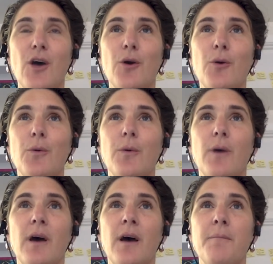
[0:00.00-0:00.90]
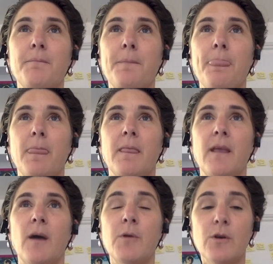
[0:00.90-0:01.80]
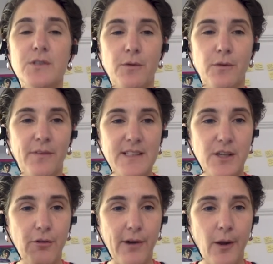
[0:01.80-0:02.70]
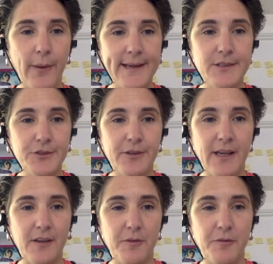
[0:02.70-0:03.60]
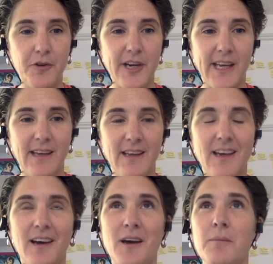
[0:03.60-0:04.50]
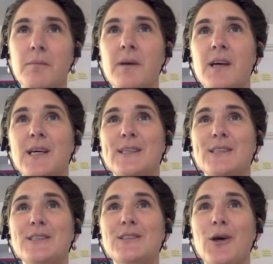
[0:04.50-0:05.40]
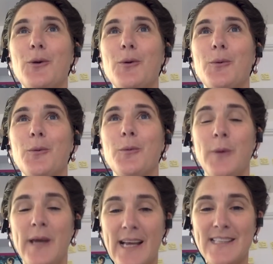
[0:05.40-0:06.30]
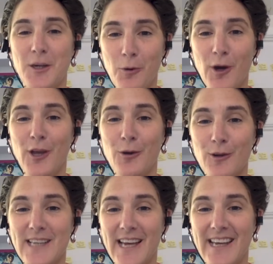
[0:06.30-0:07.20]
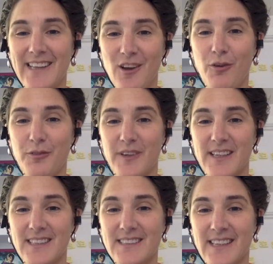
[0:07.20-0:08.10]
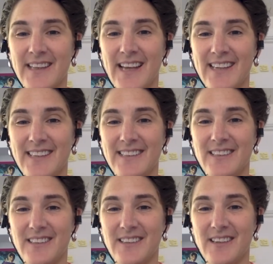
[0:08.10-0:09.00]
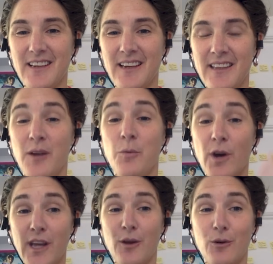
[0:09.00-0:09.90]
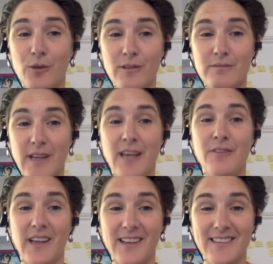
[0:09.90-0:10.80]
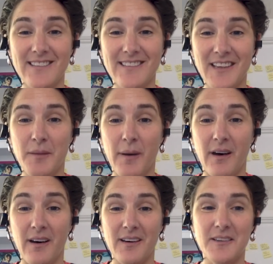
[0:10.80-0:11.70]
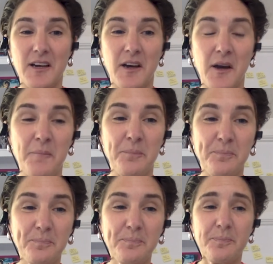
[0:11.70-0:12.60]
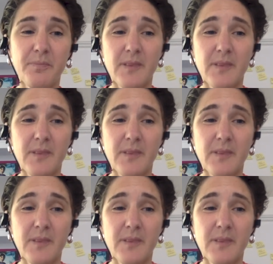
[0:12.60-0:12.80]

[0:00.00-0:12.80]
So um, and we also thought that's a great way to drink for free. Um, so we ended up working all day in the office and then and then working all evening in the bar. Um,